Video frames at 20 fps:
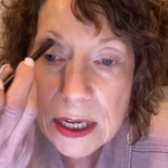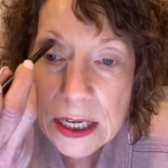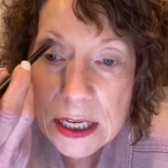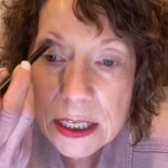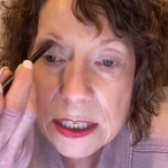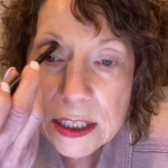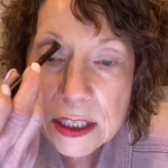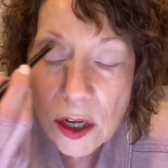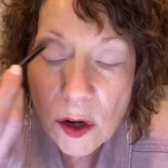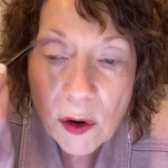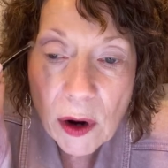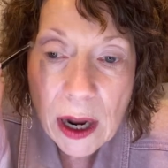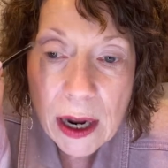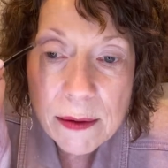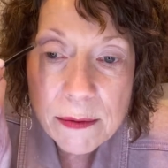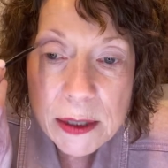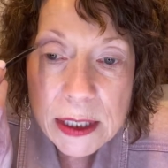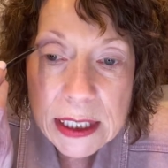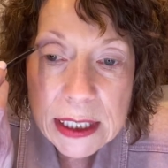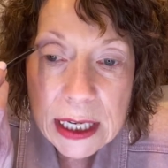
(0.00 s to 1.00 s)
So I'm
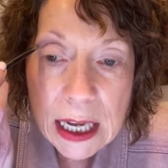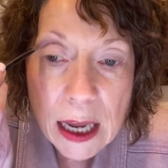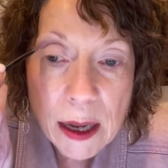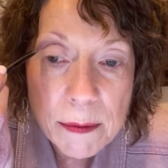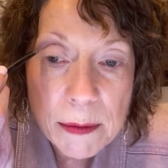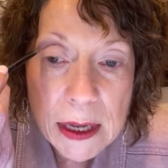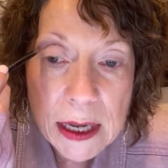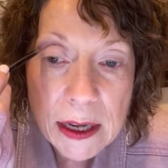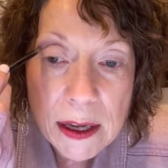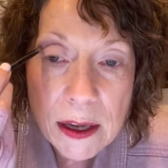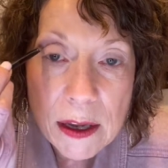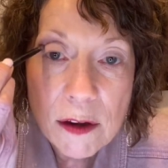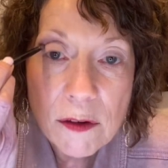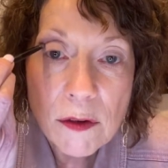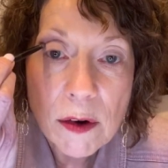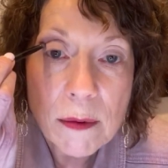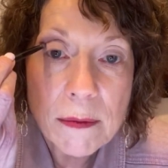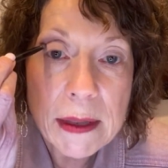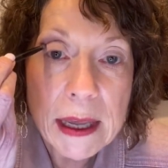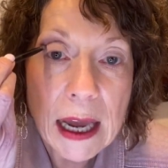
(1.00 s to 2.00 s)
just coming
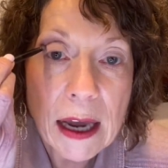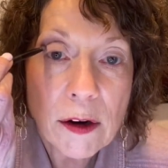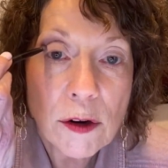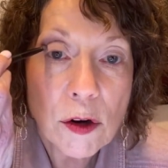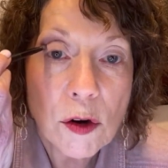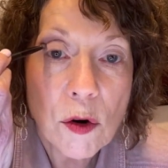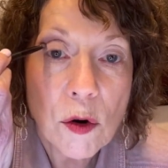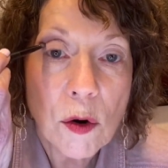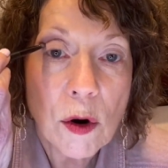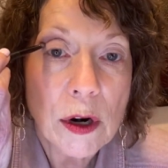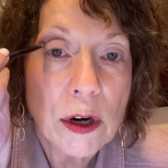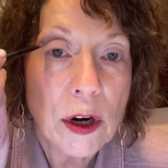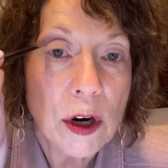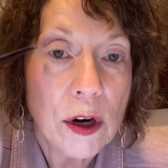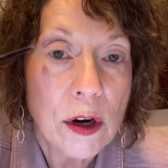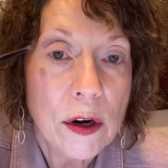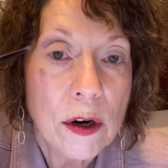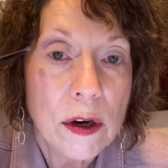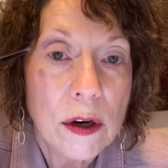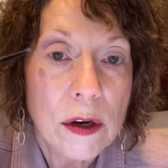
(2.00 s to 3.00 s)
from the outer
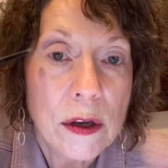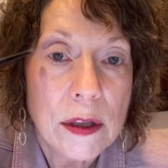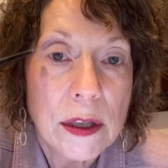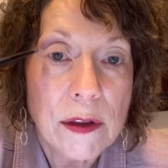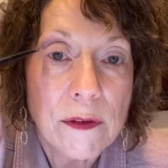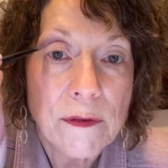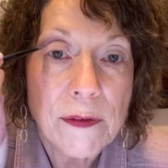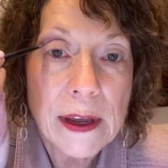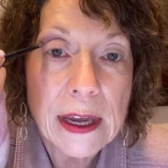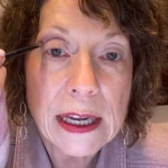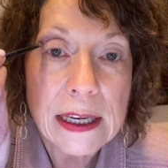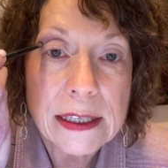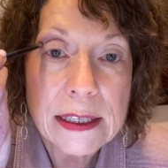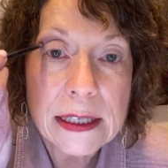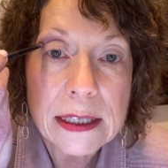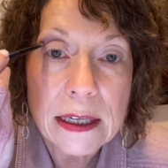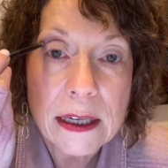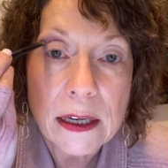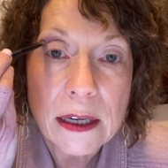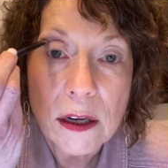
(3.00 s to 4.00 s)
corner, the fence,
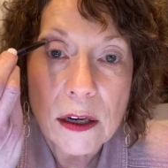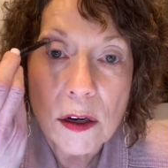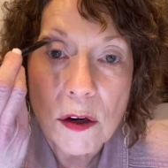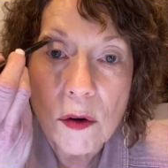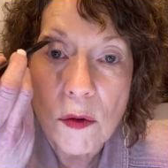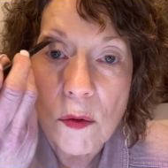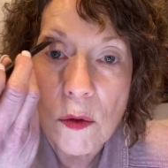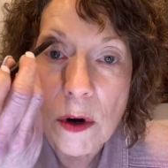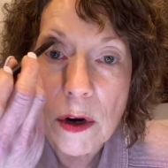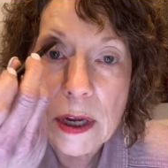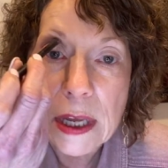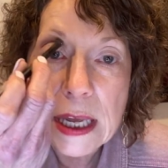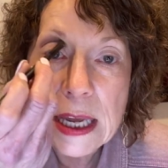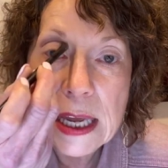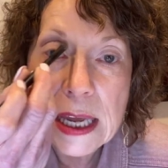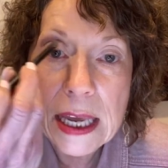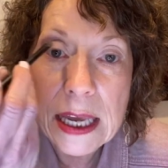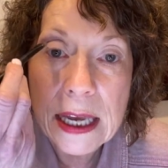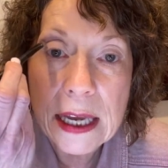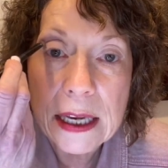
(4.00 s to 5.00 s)
working
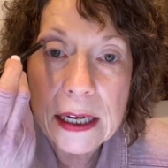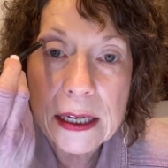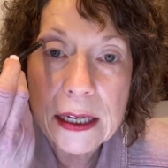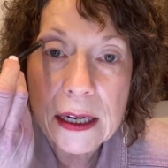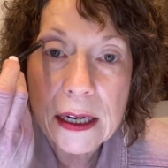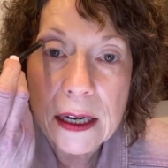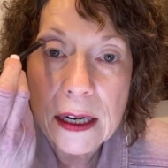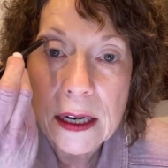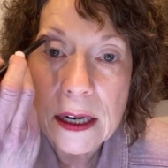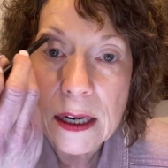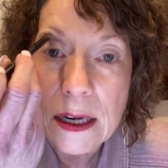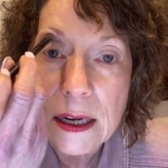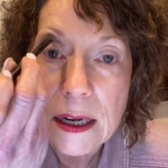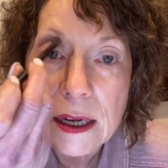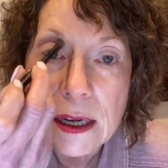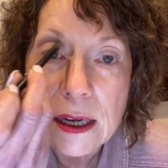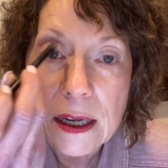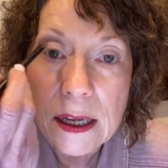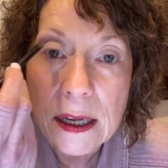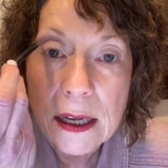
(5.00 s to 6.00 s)
in,
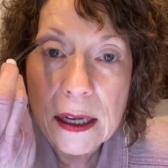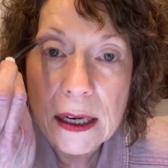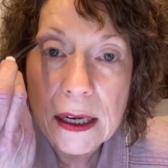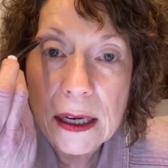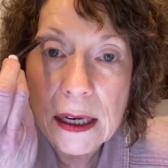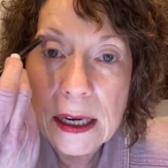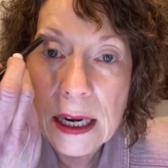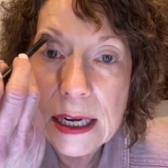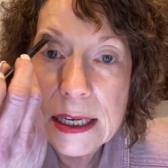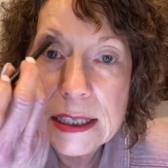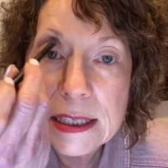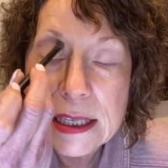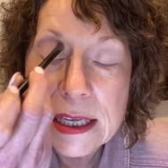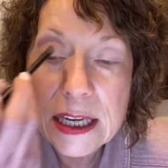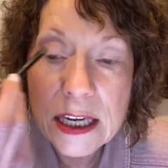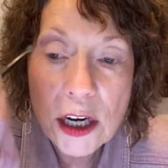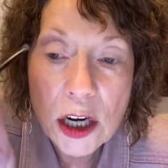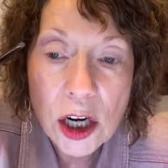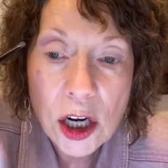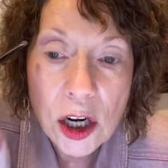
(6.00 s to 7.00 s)
nicely
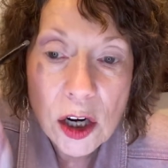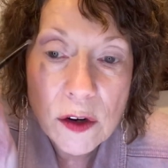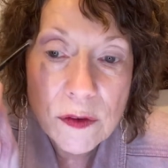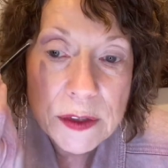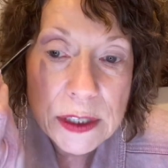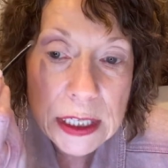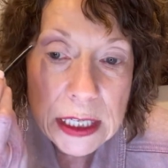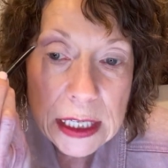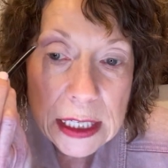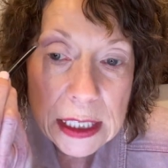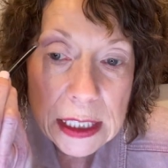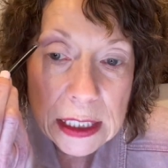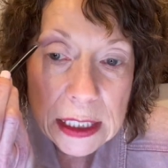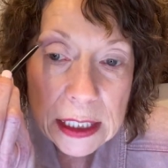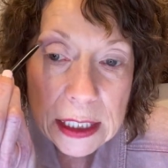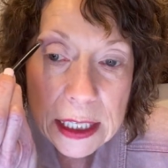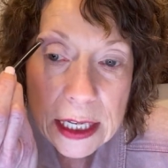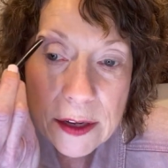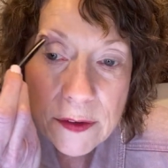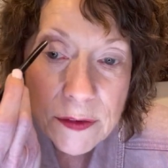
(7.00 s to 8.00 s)
curved.
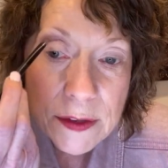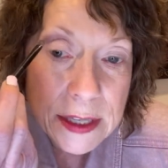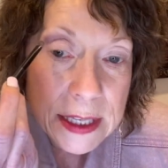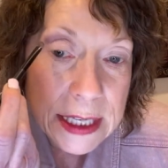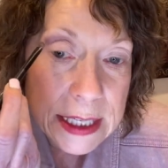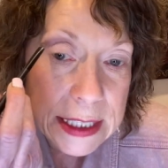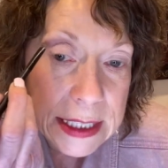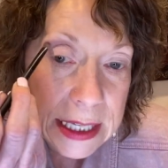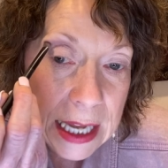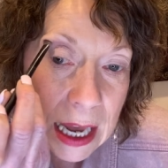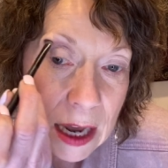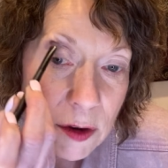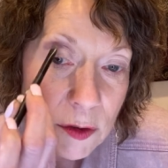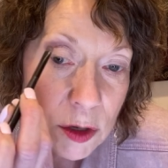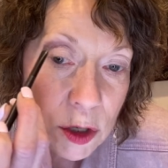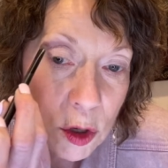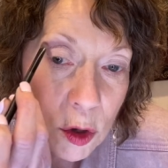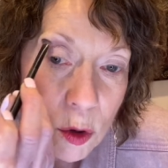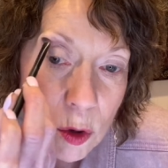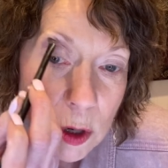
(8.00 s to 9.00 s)
Lift this outer
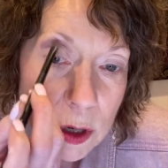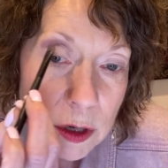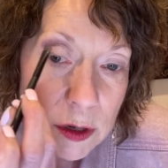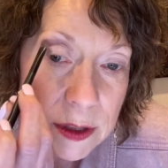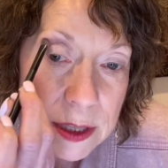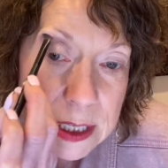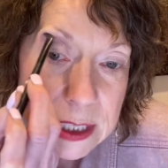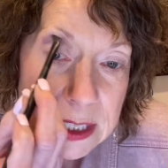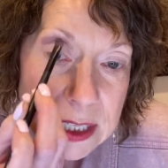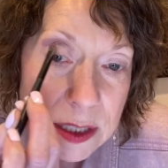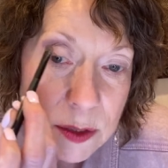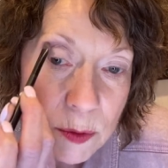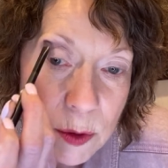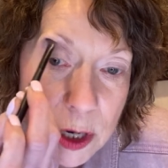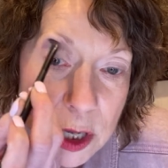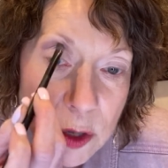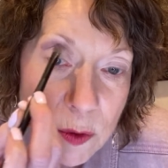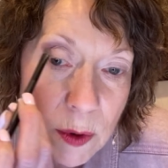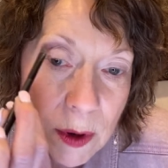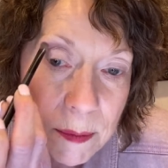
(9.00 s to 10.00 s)
corner. This is where
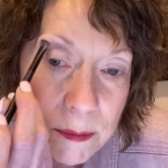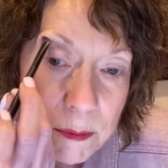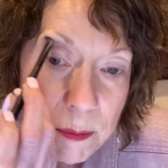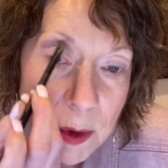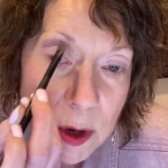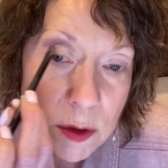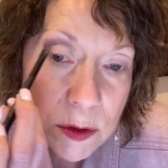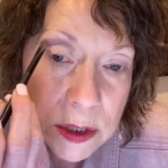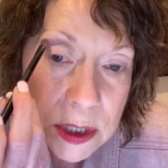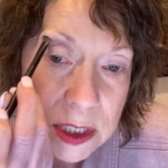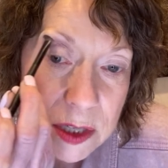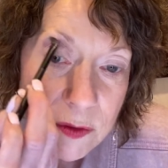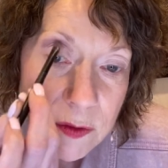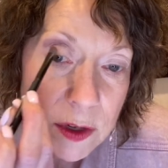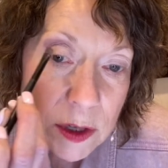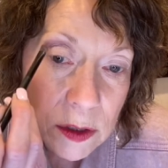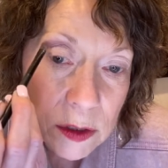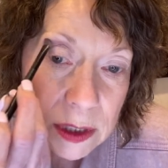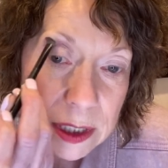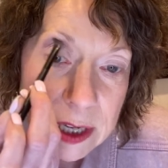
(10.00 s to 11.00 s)
you want most of
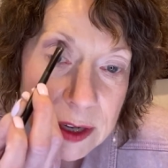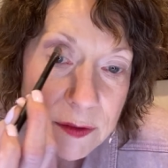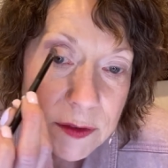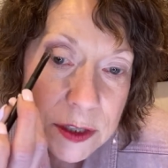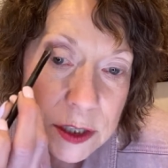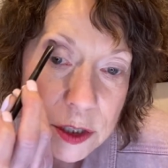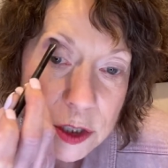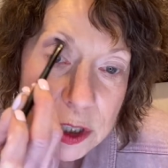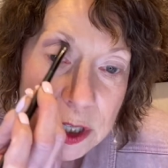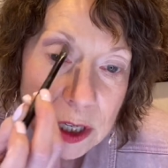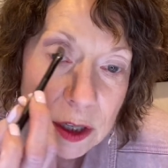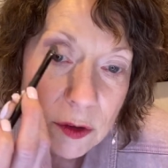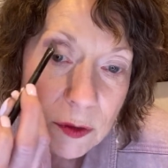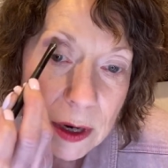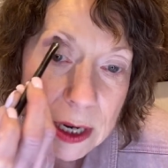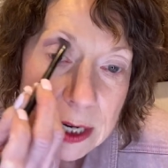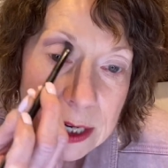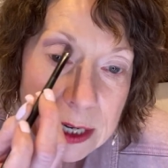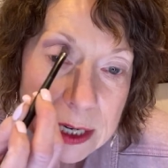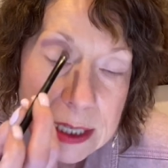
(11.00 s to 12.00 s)
your lift
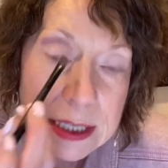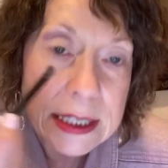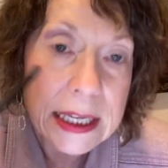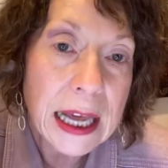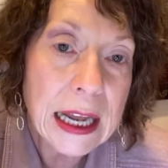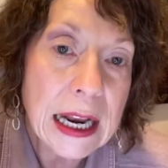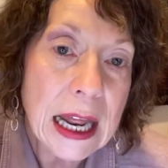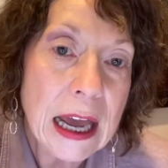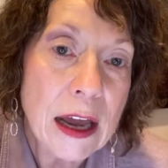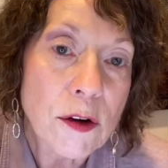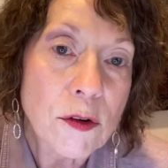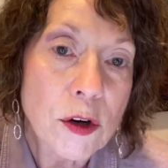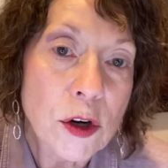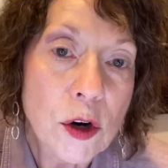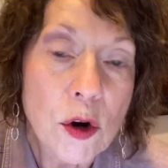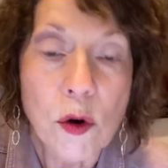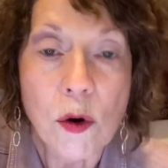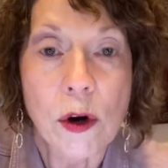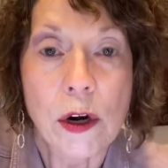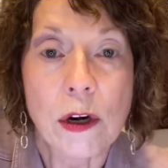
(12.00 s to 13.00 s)
generated, is that outer
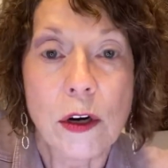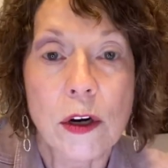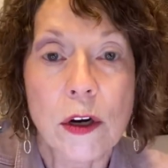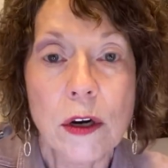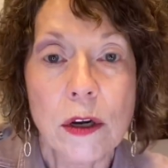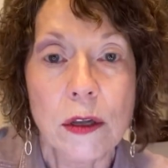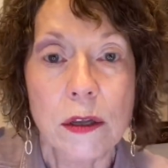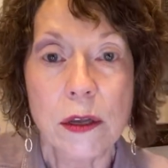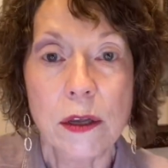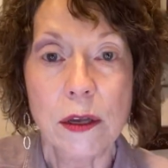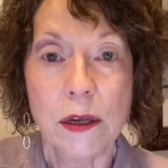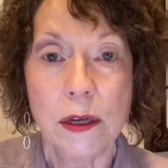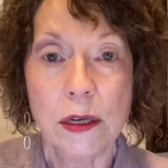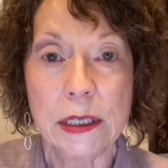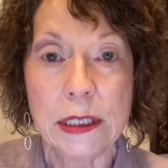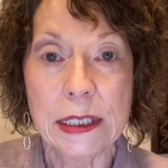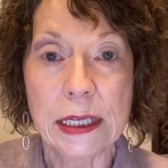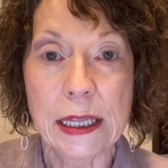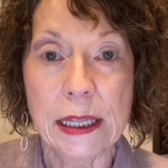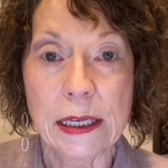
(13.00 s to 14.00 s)
corner.
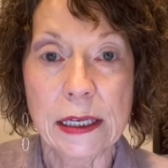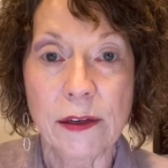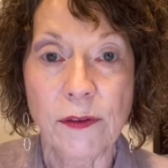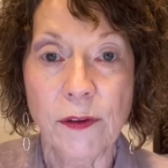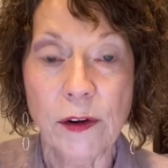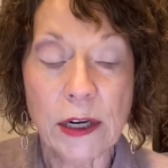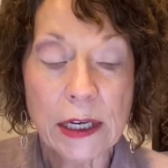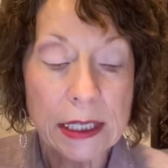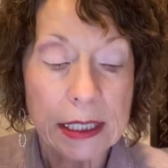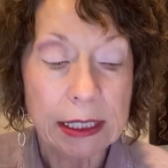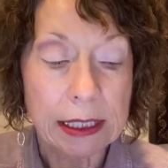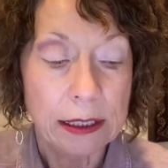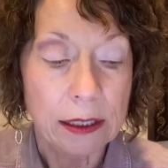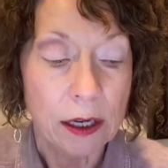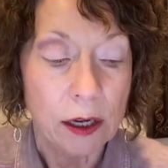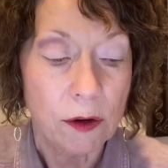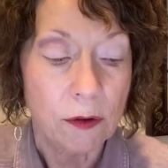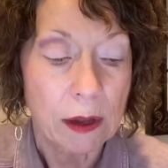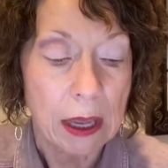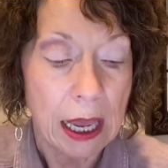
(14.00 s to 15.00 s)
See the difference?
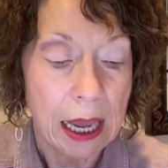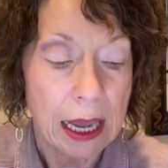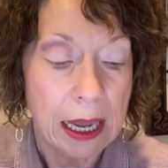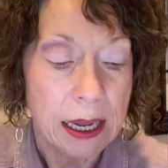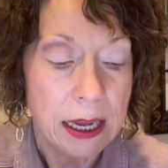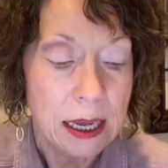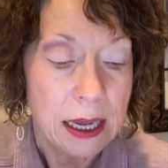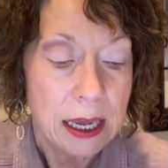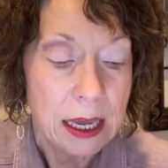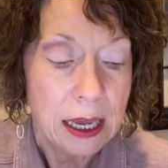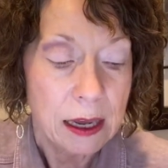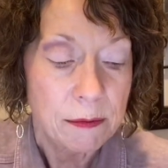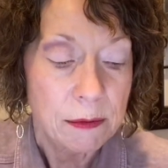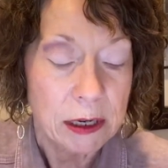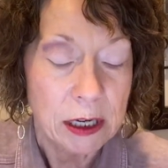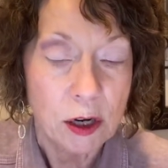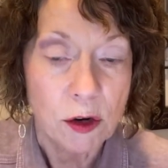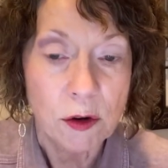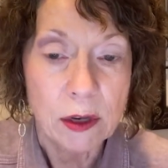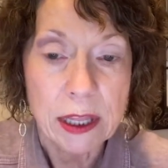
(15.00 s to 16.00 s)
Okay, I'm
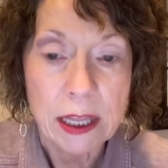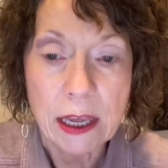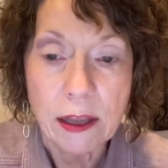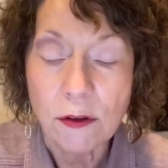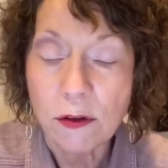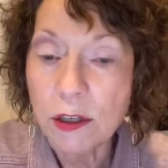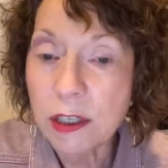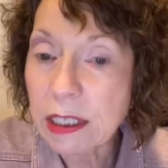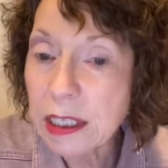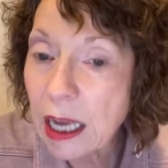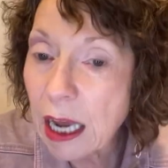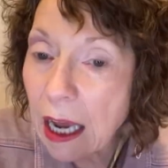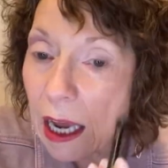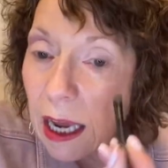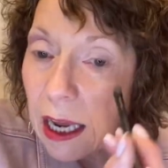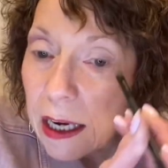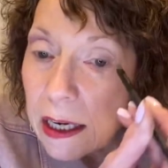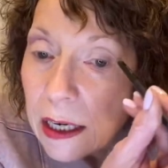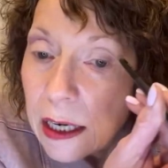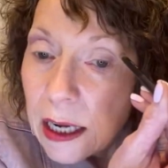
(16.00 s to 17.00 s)
gonna go to the other
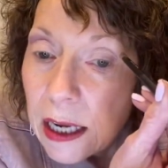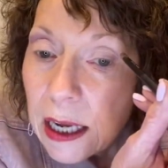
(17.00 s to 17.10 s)
side.